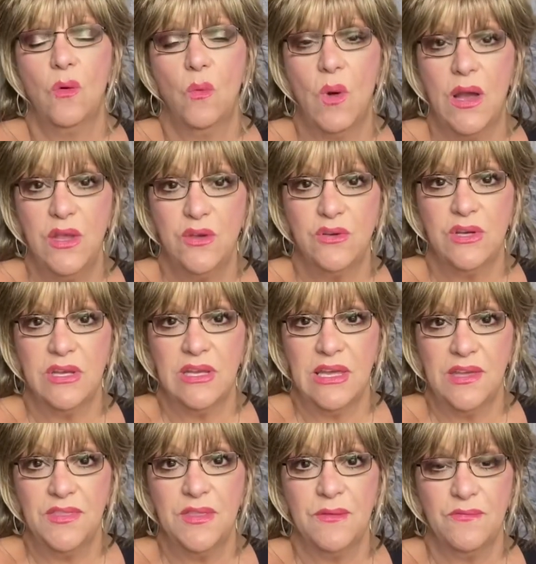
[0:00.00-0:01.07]
while you can
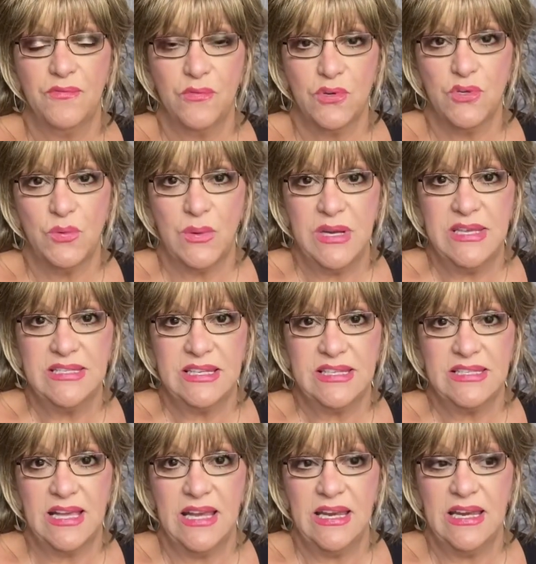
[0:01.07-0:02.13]
get them for
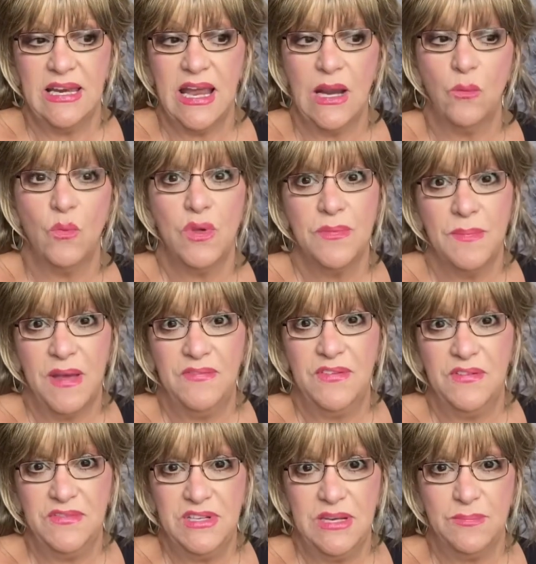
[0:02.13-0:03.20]
$26.99 with my
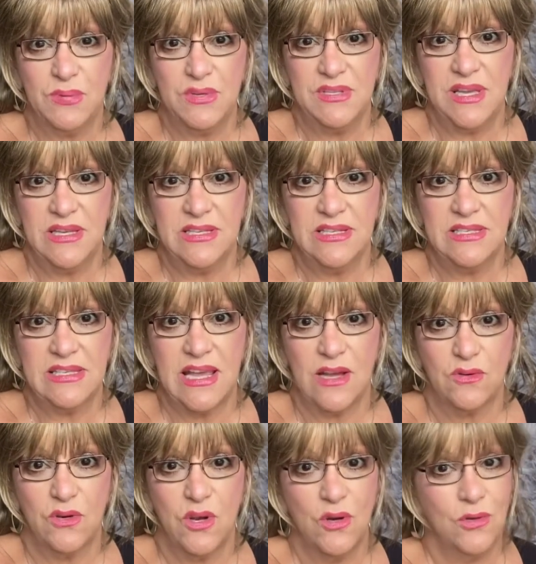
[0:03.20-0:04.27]
15%
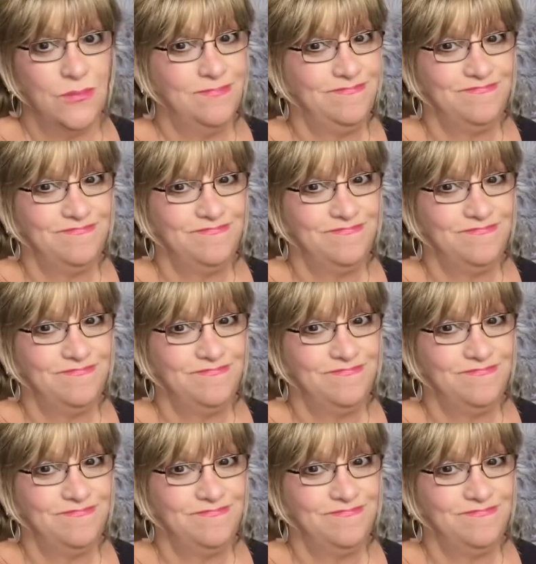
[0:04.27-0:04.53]
discount code.